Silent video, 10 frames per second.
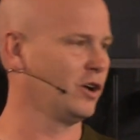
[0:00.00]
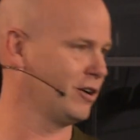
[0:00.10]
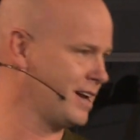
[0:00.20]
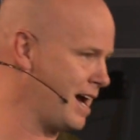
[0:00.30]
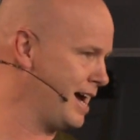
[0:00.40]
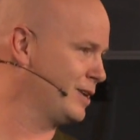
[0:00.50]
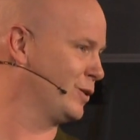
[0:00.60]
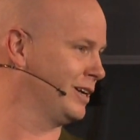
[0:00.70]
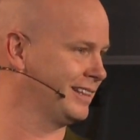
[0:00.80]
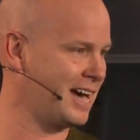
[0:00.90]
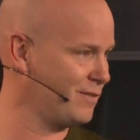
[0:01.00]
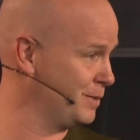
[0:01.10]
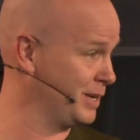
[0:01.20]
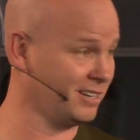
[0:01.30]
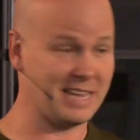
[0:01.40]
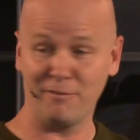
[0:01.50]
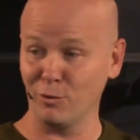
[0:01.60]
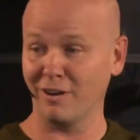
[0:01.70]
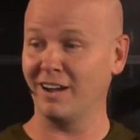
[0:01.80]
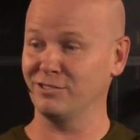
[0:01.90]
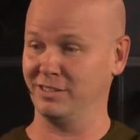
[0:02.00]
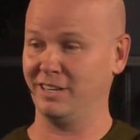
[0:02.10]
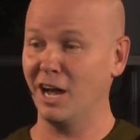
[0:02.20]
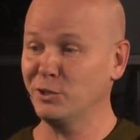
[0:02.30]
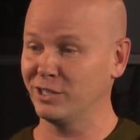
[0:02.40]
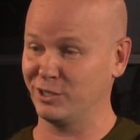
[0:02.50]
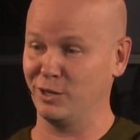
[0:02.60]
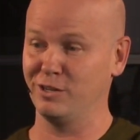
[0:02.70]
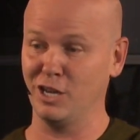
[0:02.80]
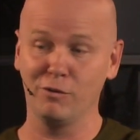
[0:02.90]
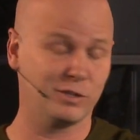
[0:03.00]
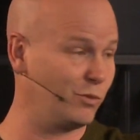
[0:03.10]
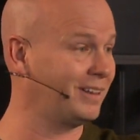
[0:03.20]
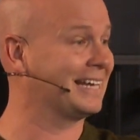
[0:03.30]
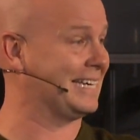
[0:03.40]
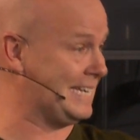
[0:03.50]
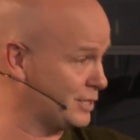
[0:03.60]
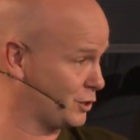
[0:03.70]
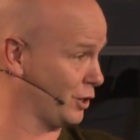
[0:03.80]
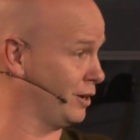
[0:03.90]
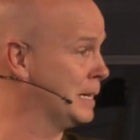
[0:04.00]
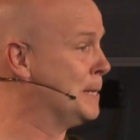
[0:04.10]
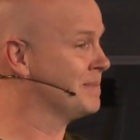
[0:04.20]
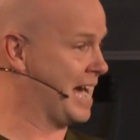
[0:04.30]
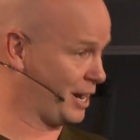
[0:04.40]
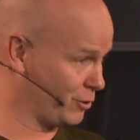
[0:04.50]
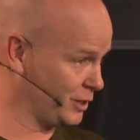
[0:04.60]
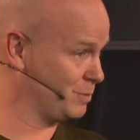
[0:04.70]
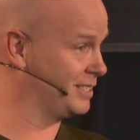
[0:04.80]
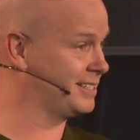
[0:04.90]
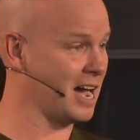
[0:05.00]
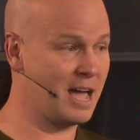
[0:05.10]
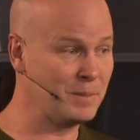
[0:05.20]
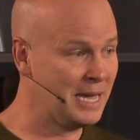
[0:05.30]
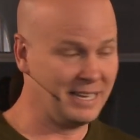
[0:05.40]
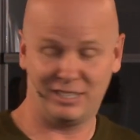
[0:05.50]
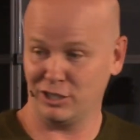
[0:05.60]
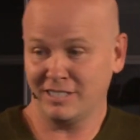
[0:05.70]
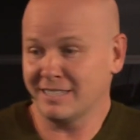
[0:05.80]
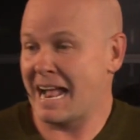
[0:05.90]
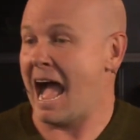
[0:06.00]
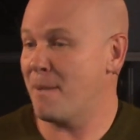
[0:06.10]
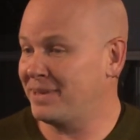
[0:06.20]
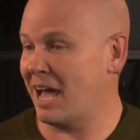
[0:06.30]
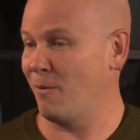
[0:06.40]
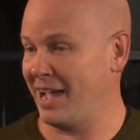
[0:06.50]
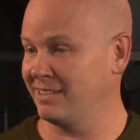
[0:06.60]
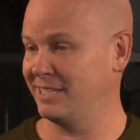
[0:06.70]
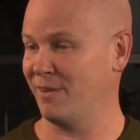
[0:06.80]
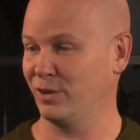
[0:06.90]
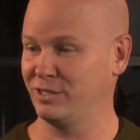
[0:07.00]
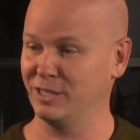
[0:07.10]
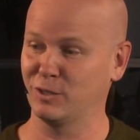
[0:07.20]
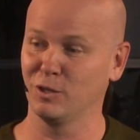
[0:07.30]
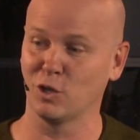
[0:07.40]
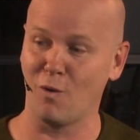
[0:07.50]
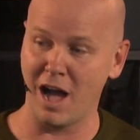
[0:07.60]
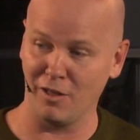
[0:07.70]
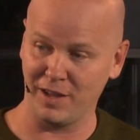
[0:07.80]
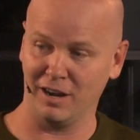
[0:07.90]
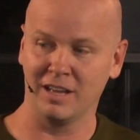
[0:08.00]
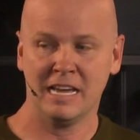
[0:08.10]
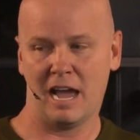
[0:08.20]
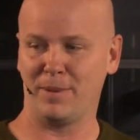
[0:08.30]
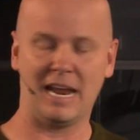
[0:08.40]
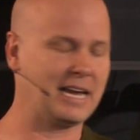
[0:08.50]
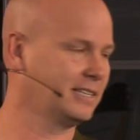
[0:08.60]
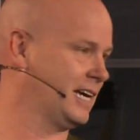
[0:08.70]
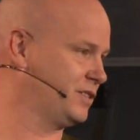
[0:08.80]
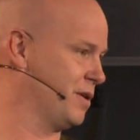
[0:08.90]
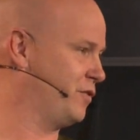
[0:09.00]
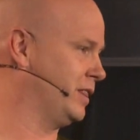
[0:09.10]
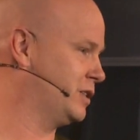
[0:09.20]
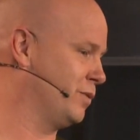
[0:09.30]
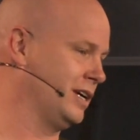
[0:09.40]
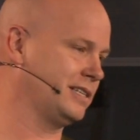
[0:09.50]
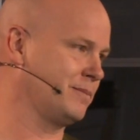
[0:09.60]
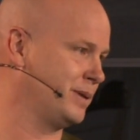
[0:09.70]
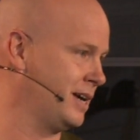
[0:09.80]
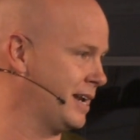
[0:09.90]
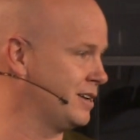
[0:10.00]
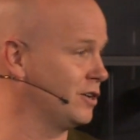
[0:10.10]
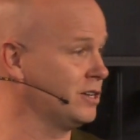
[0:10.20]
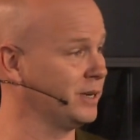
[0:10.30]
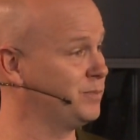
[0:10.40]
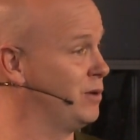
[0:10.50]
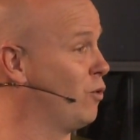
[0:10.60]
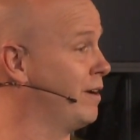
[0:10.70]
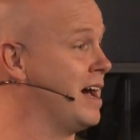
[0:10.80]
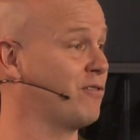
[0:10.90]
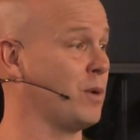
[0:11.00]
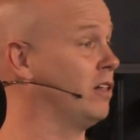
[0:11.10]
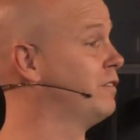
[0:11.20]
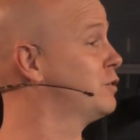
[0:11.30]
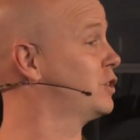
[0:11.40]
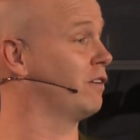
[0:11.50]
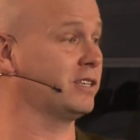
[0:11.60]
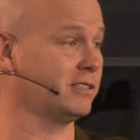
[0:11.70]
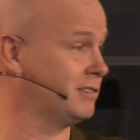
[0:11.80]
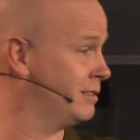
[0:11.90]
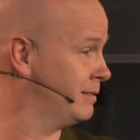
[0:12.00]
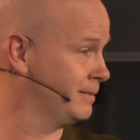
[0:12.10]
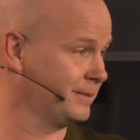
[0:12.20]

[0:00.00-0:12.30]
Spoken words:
or 9 or 11, because everywhere else in the country, just so you know, it's more like Easter at Christmas time. It just doesn't happen that way in San Francisco. So while I got a text from a friend this morning. He's like, Ben, I know you must be worn out from all of those services.